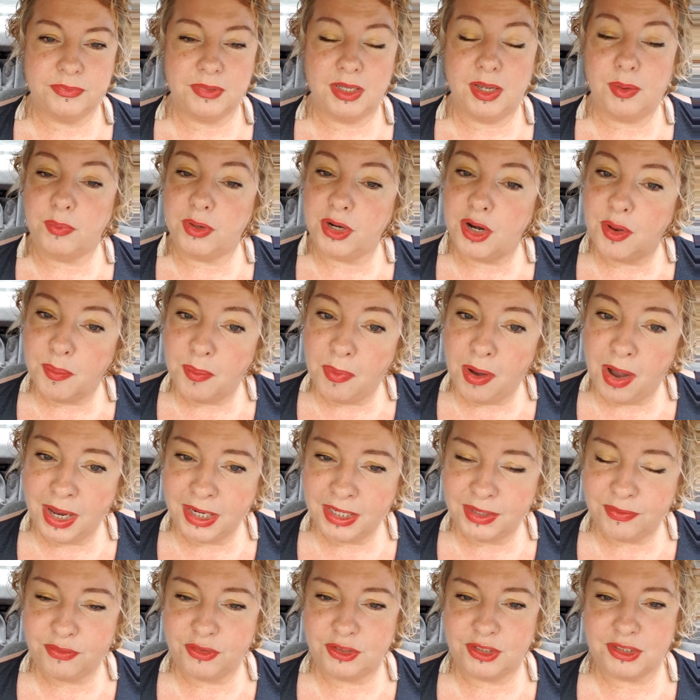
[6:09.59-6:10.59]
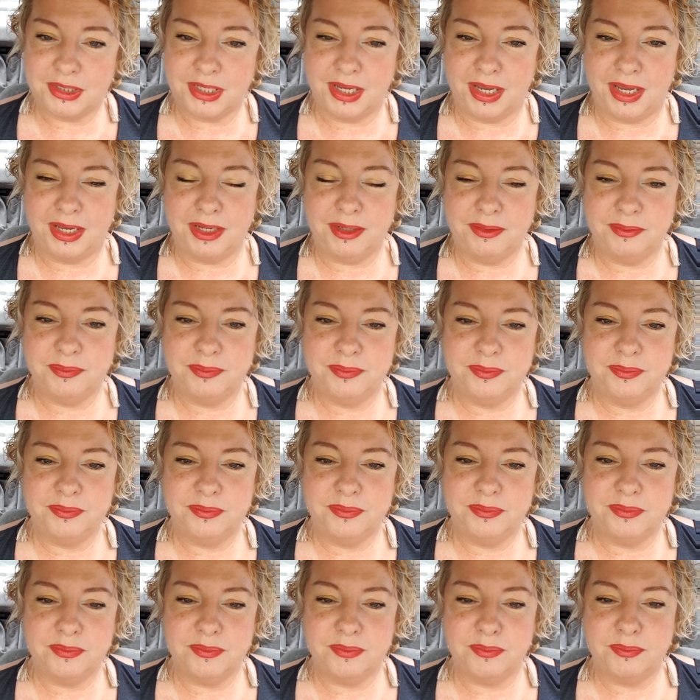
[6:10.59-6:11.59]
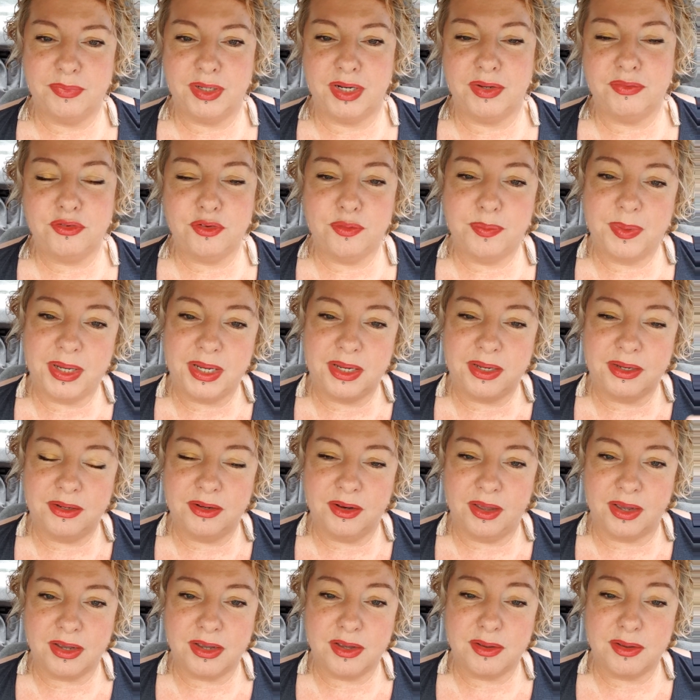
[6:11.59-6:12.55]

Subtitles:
And we don't mind if you stay, but if you be like